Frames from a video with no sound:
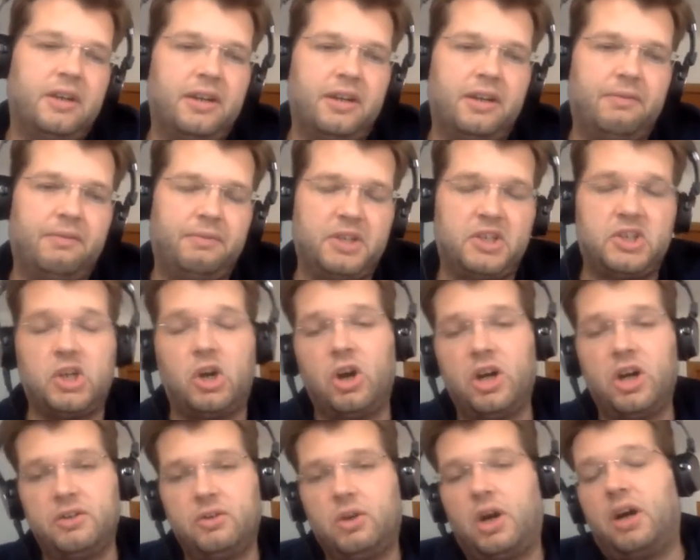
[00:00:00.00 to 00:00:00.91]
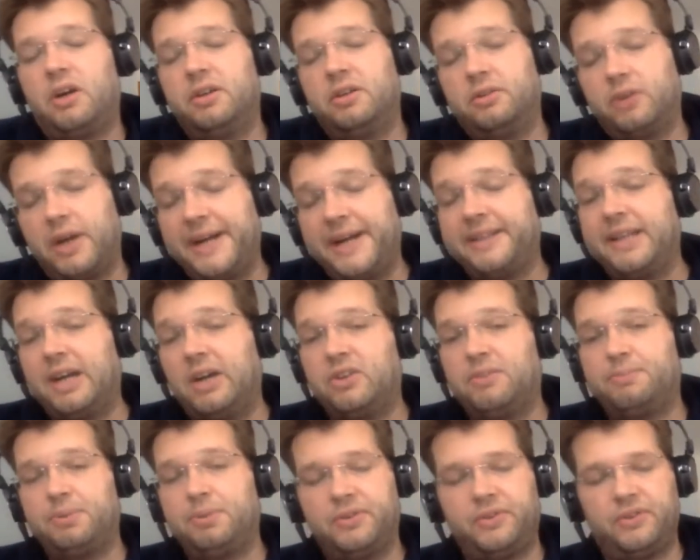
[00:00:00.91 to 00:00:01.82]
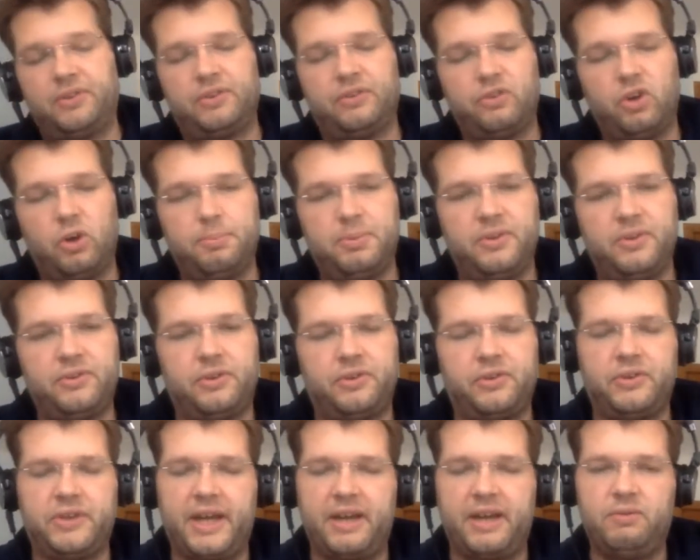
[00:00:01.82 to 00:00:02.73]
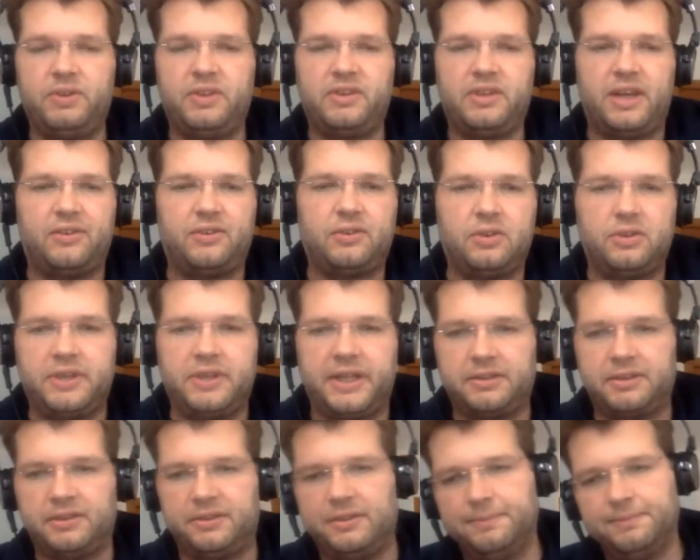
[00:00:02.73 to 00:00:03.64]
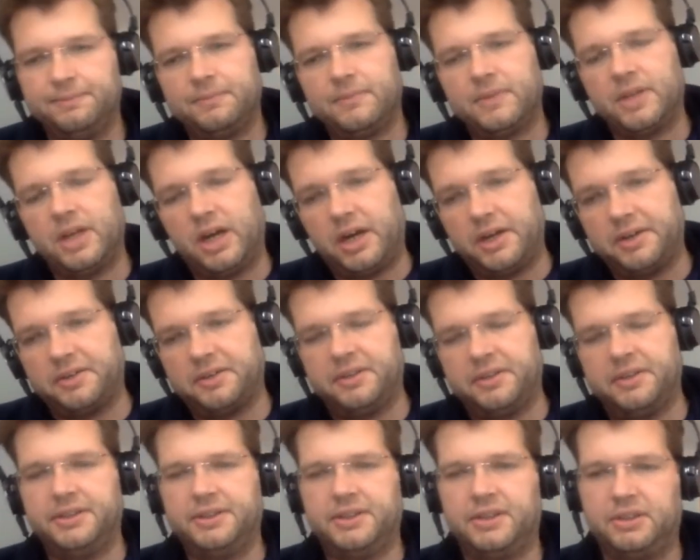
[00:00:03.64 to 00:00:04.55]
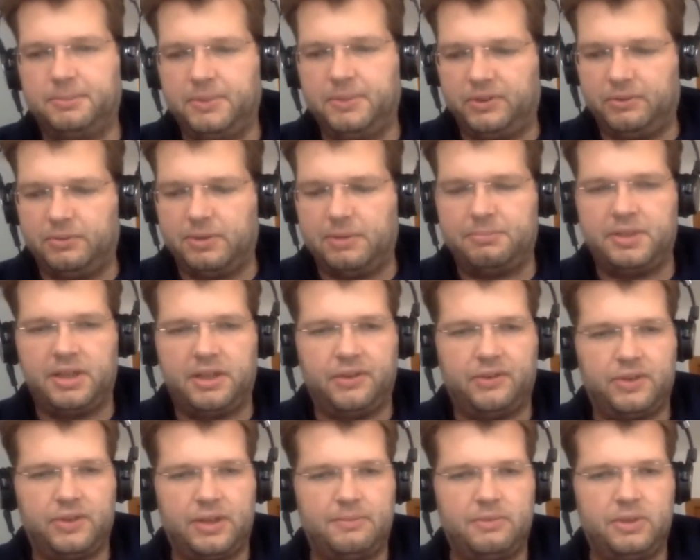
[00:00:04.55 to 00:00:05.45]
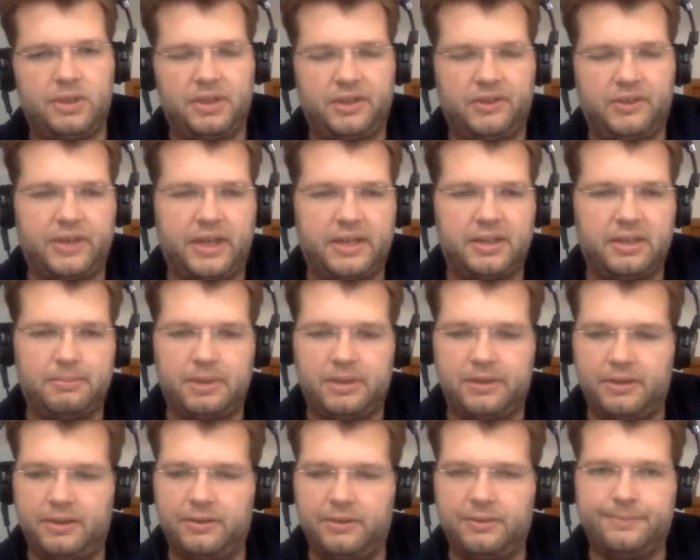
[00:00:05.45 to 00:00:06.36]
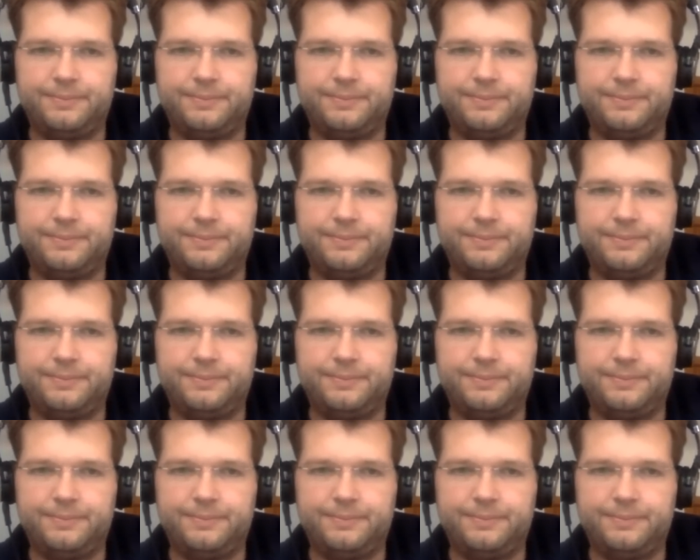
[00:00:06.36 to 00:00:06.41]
which are right now in the process of open sourcing a Vitess connector under the Debezium umbrella. So I'm really excited about it.